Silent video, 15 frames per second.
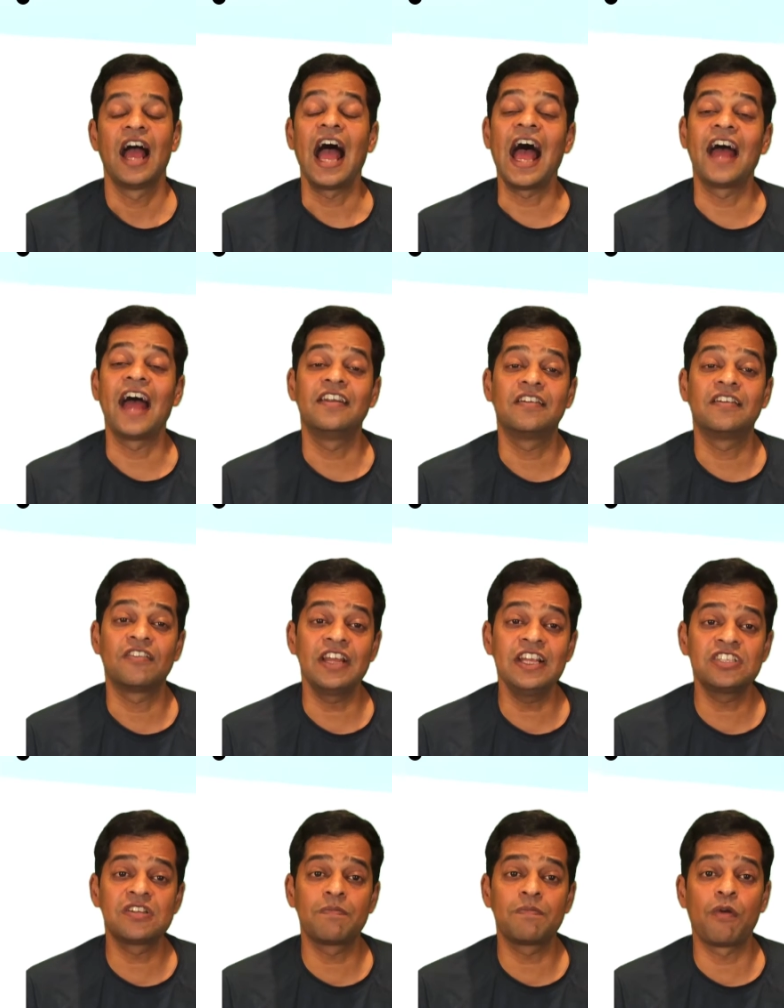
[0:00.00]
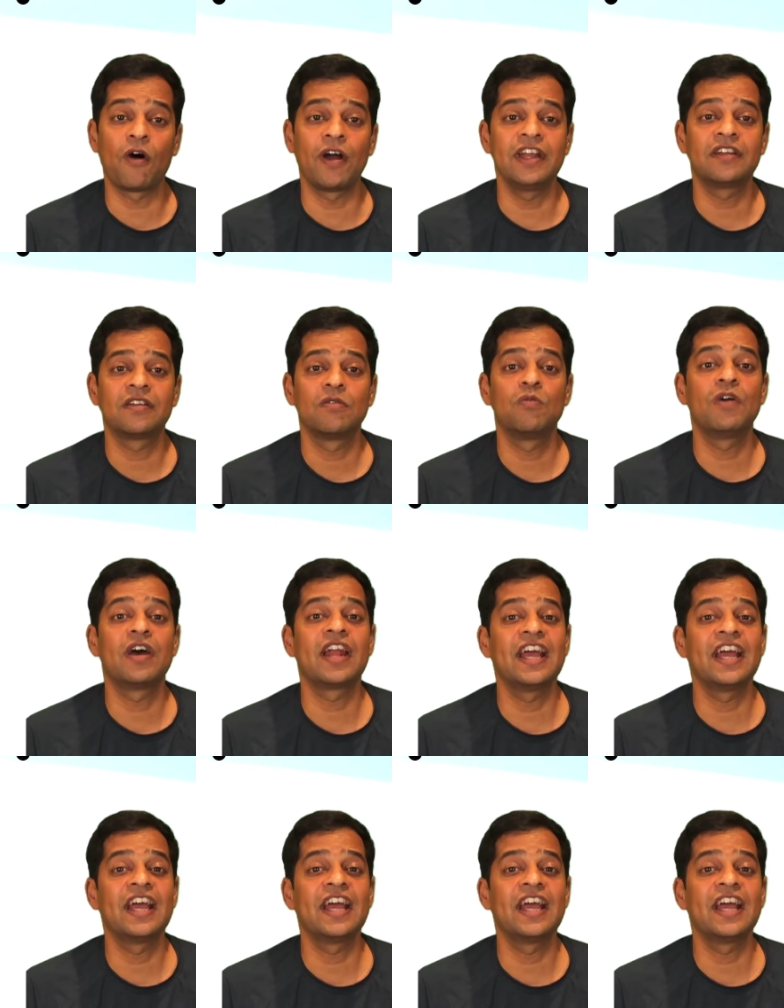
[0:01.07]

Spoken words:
And it reached a point where